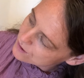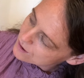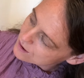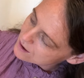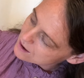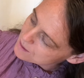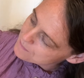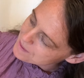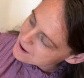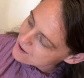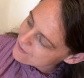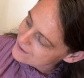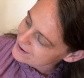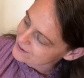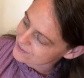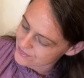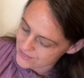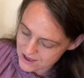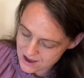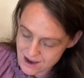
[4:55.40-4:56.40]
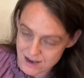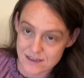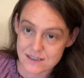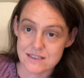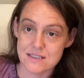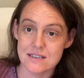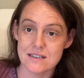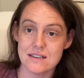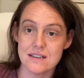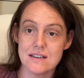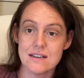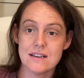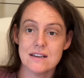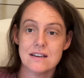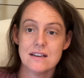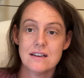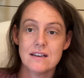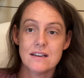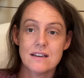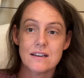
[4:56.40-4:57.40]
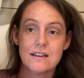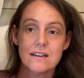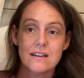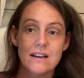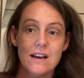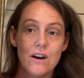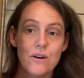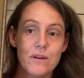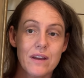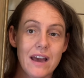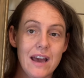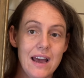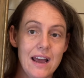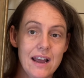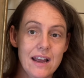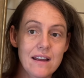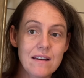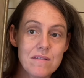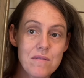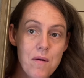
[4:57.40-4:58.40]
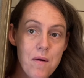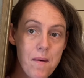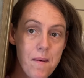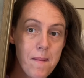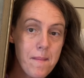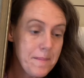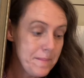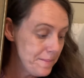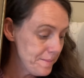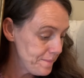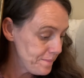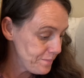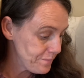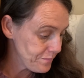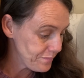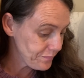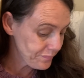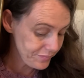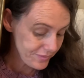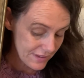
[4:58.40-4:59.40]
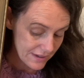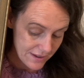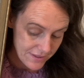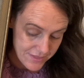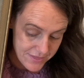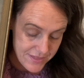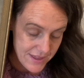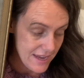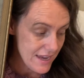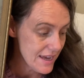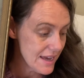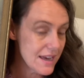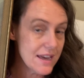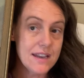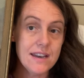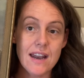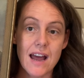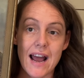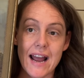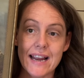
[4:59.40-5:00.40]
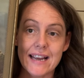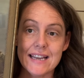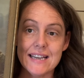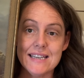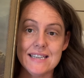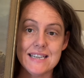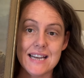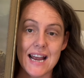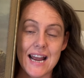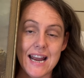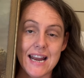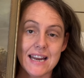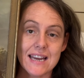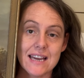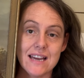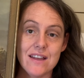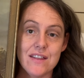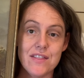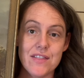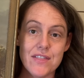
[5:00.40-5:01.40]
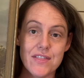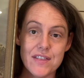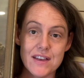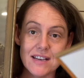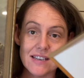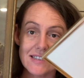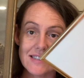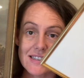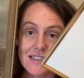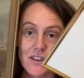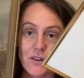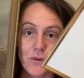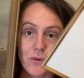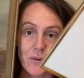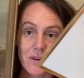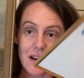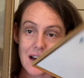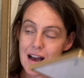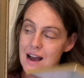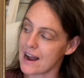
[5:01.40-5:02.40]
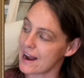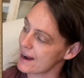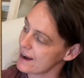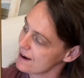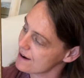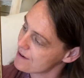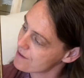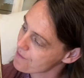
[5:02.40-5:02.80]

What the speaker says: About like that. Okay, Then I could take this little guy